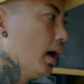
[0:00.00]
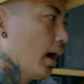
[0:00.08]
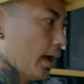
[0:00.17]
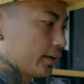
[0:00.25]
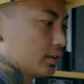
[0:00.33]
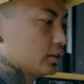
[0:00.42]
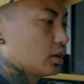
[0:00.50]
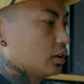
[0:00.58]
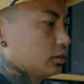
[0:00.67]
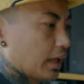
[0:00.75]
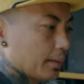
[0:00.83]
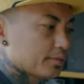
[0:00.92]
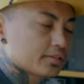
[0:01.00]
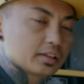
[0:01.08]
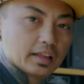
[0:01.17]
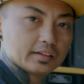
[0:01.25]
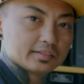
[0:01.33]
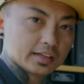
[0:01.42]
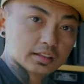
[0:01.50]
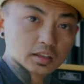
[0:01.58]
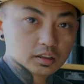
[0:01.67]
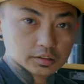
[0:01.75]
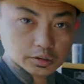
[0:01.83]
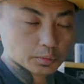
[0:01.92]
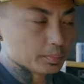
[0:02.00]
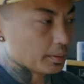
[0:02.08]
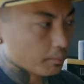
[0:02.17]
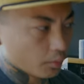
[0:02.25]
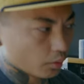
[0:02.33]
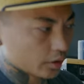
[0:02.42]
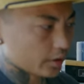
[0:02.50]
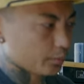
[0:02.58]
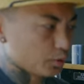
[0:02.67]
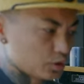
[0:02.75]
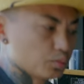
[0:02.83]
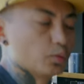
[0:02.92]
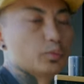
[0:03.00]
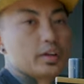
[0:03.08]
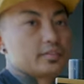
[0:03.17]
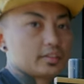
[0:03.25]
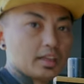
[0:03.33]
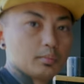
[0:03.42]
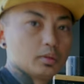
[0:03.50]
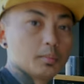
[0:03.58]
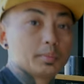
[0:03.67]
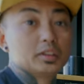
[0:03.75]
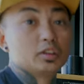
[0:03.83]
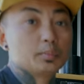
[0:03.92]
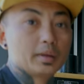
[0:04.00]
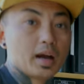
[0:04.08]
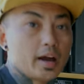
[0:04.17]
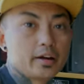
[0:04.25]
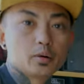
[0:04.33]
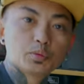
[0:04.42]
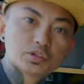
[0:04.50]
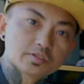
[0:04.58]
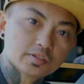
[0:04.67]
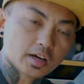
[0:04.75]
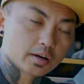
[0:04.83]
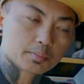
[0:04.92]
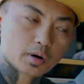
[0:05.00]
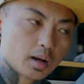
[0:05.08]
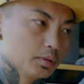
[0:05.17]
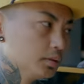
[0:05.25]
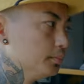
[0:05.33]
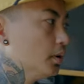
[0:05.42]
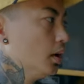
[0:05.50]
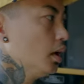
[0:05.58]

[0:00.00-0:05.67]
I can collapse the legs in a little bit more, which will raise the table up a little bit higher, which is not a problem.